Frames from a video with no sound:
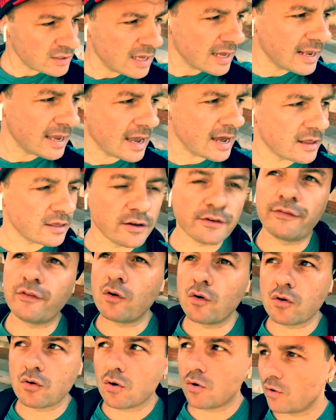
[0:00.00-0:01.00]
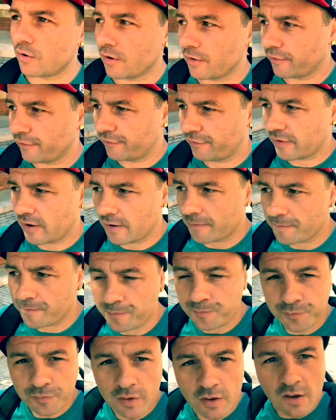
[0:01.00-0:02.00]
standing out in the forecourt of
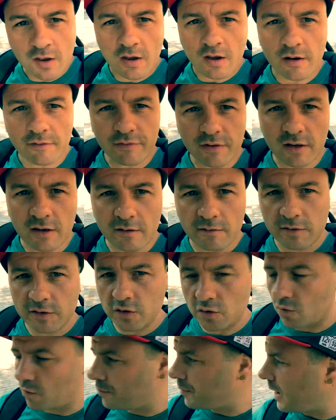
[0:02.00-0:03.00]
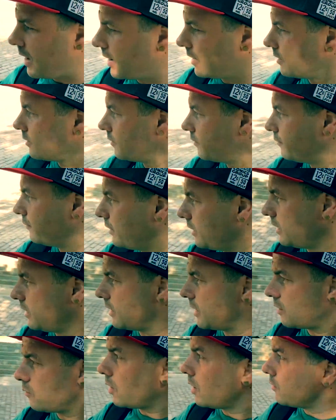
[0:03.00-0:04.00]
the original part of
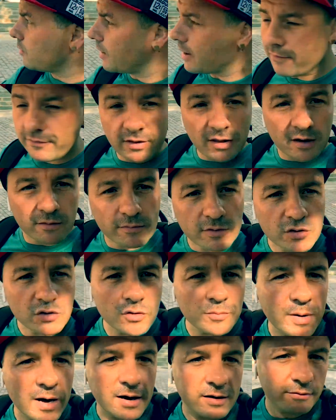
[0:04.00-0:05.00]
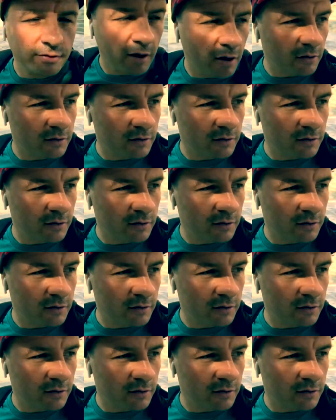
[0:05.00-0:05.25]
the, well, not even the original part of the